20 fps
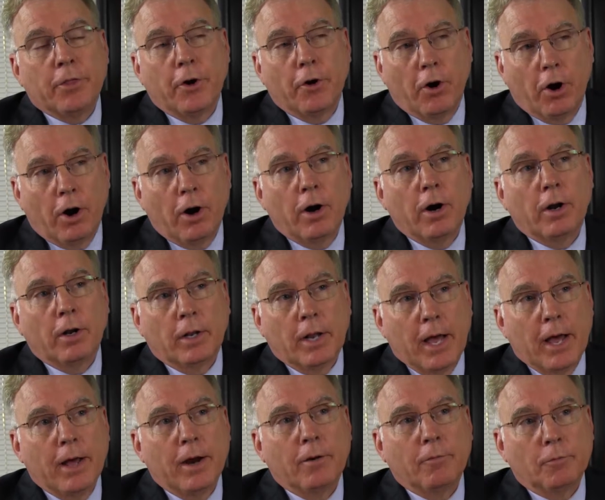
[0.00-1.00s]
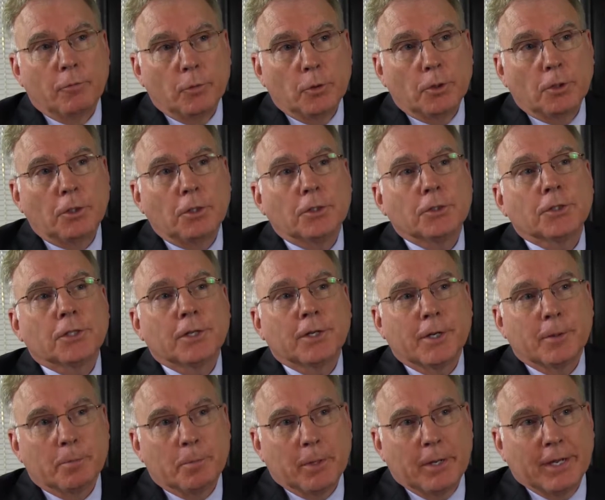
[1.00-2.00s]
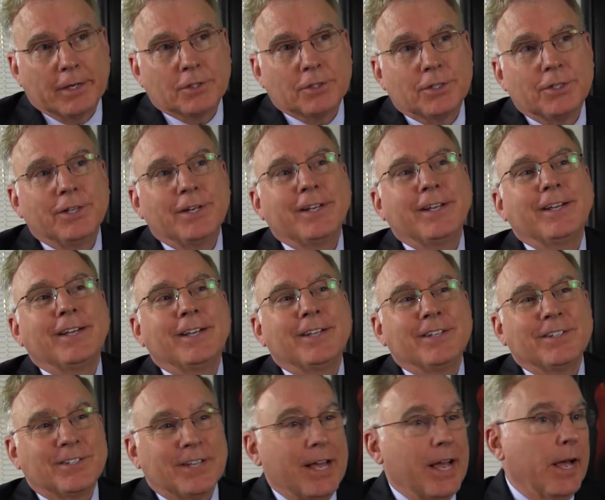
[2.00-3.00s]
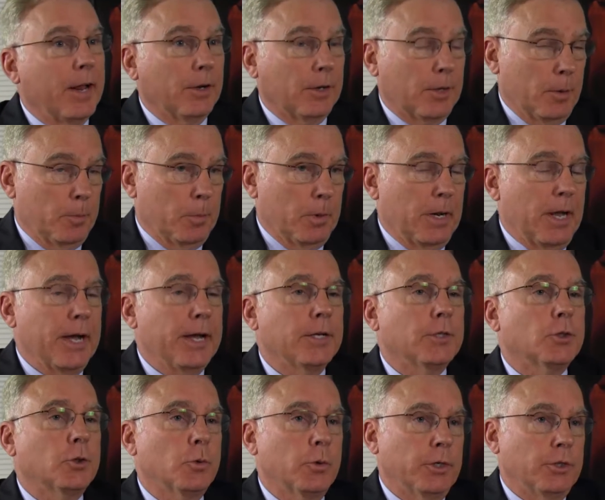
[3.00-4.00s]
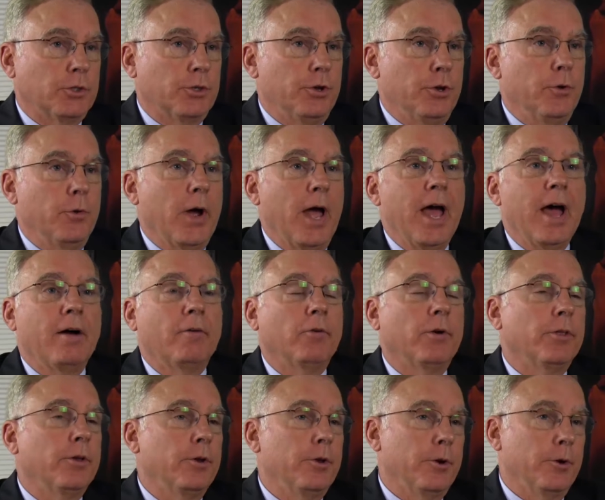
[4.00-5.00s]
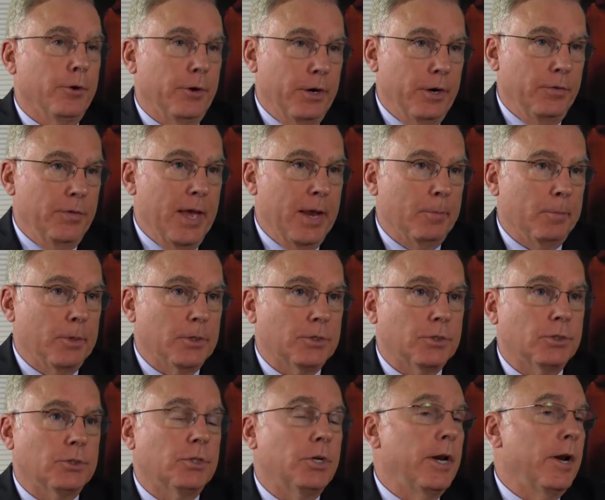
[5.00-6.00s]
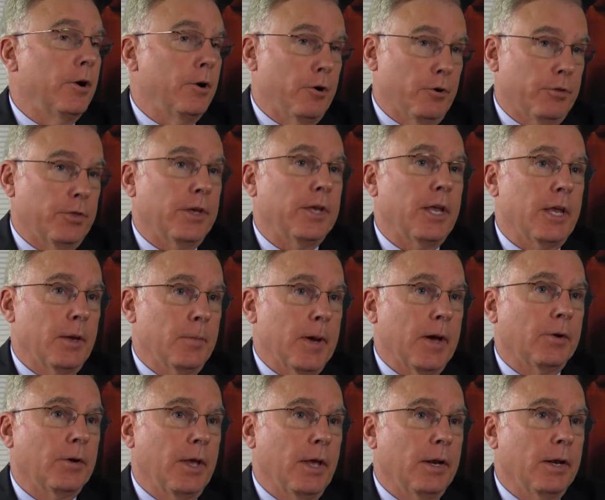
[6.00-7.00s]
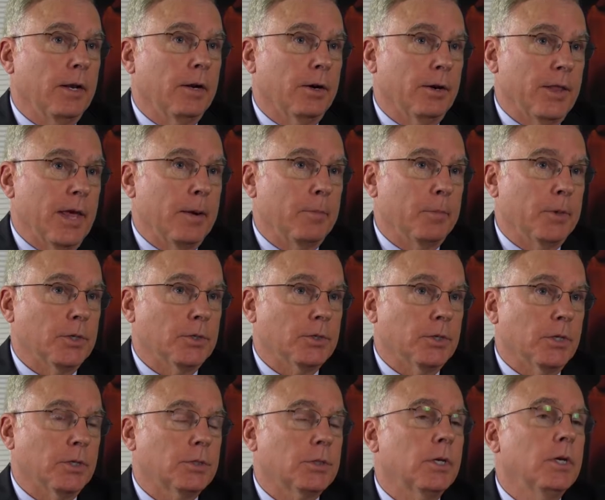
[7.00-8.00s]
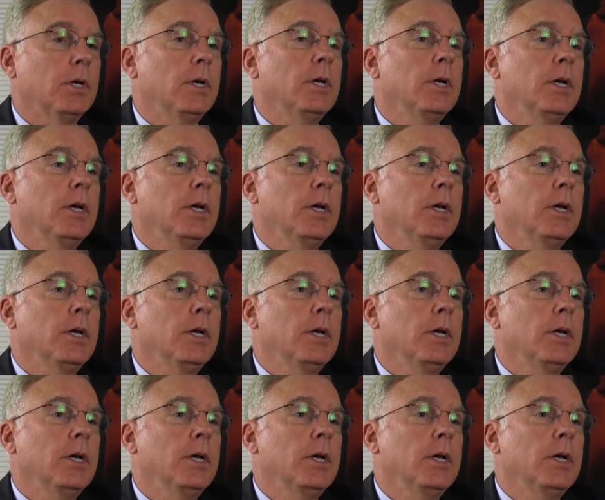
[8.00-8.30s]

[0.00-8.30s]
there are a lot of rules and complexities and compliance risks you have, whether you're in that business today or you're thinking about getting into that business.